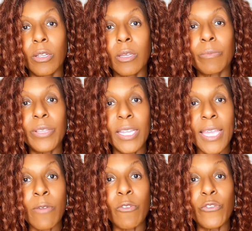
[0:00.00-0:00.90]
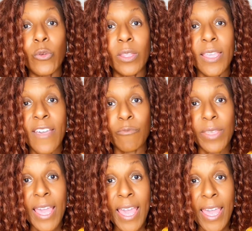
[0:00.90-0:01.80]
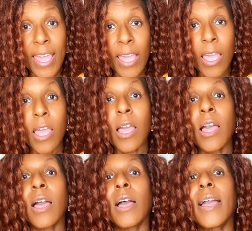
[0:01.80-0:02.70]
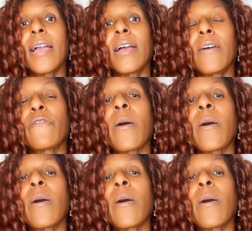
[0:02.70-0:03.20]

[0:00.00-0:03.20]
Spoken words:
completing and reviewing the FBA from